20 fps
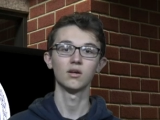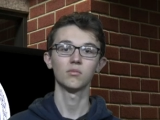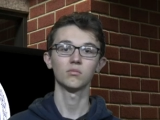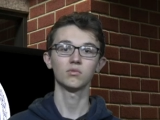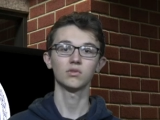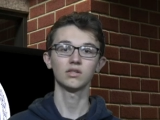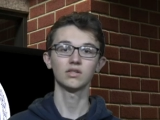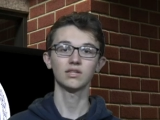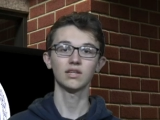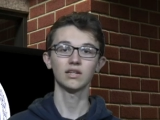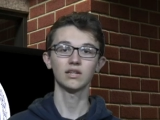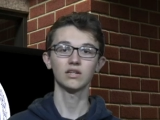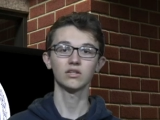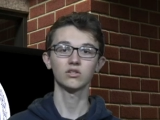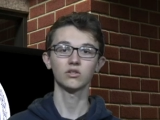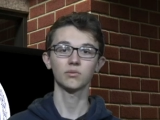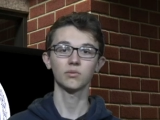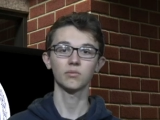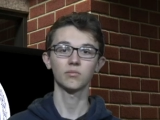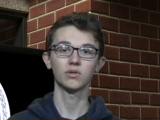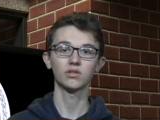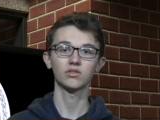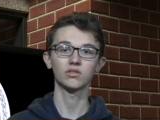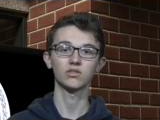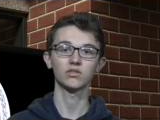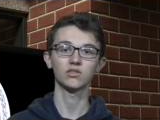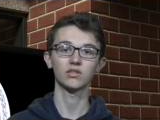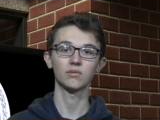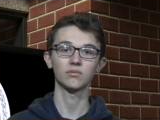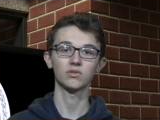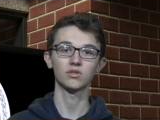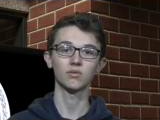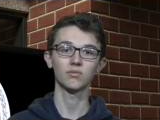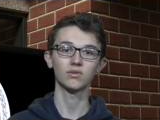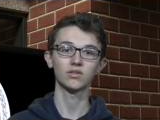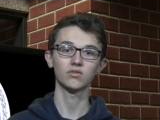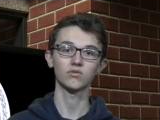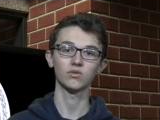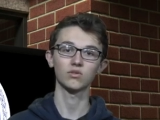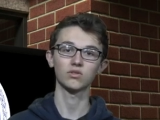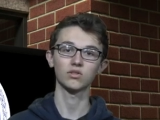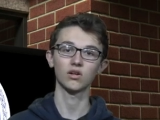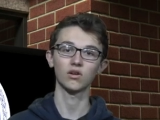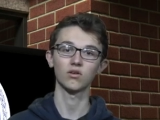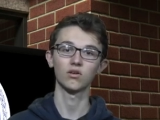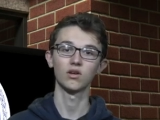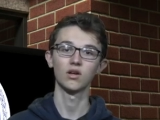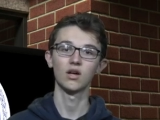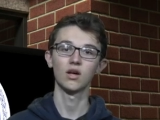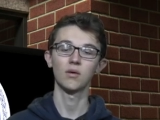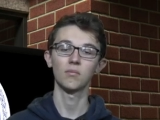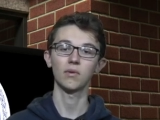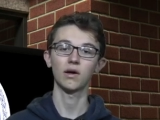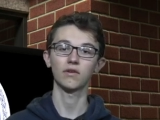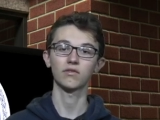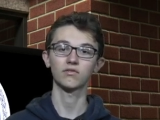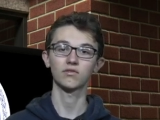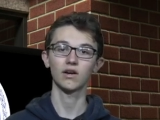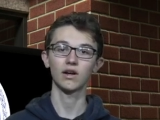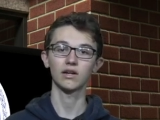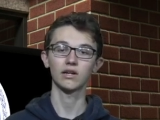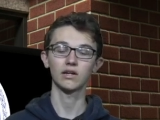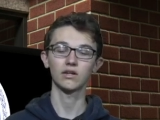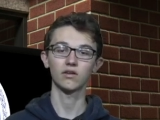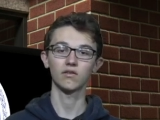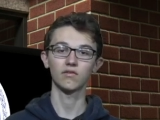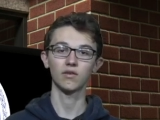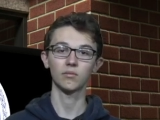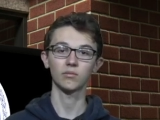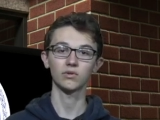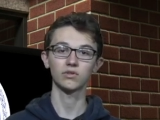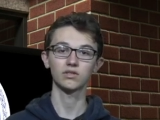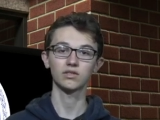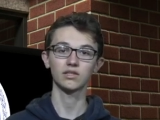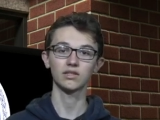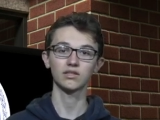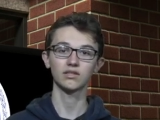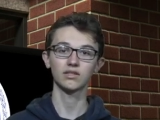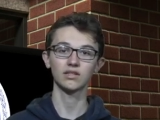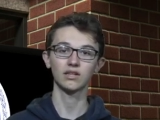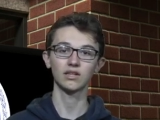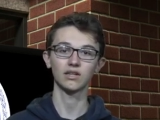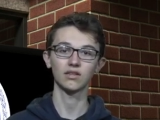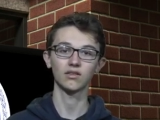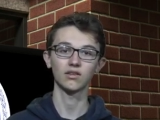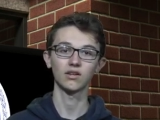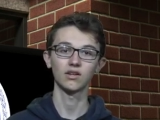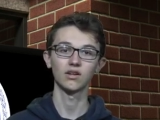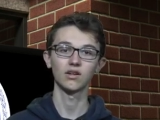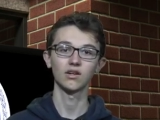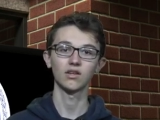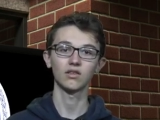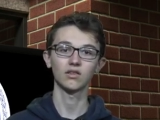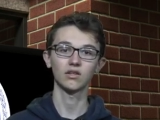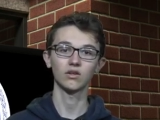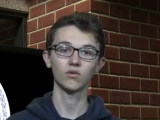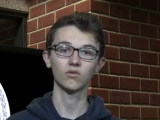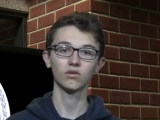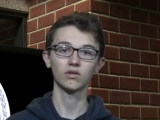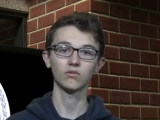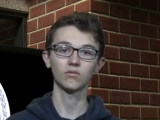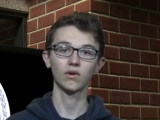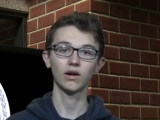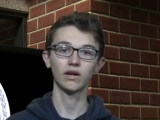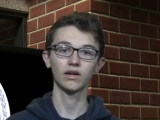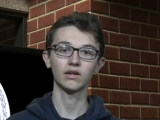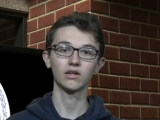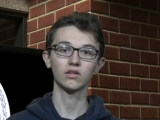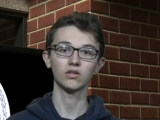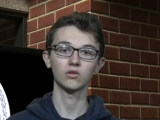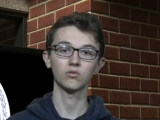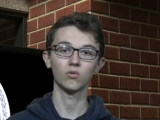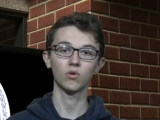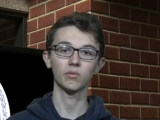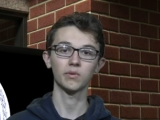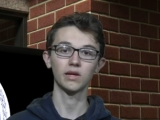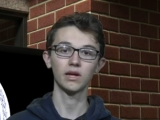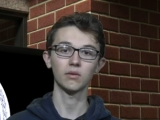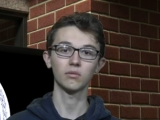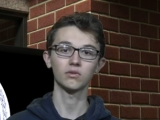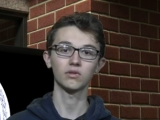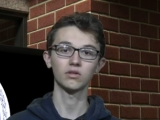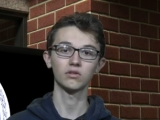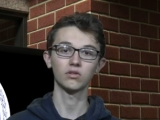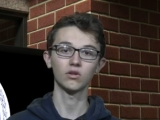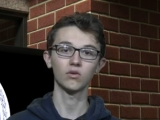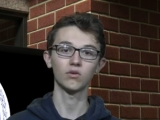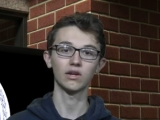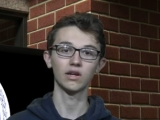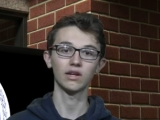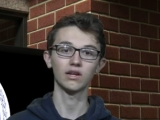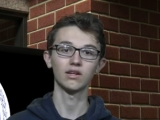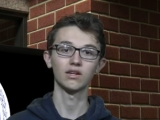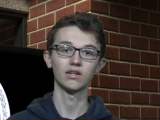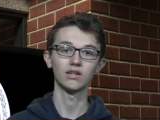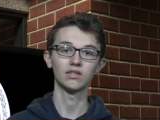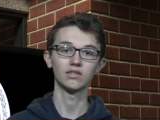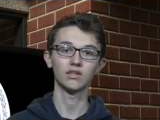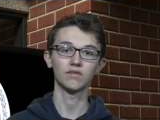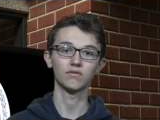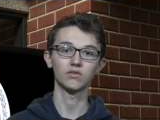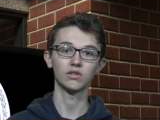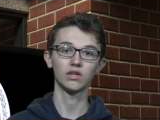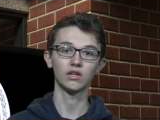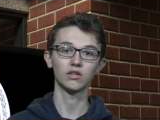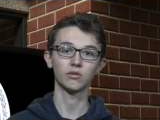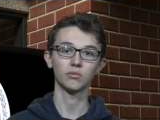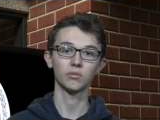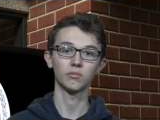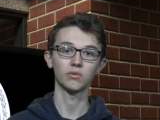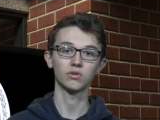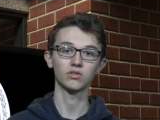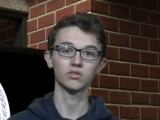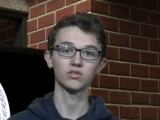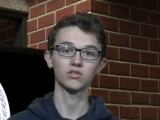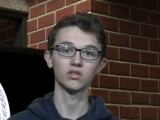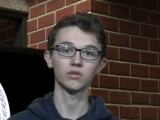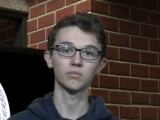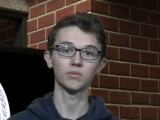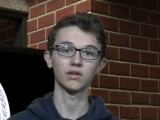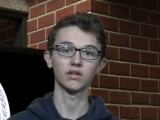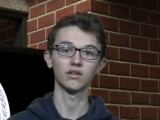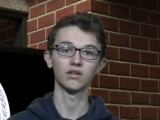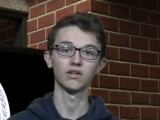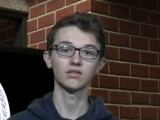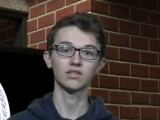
Please hand in your permission slips to Ms. Russo by Friday, November 16th. The only way you will be able to donate is if you get your permission slip in.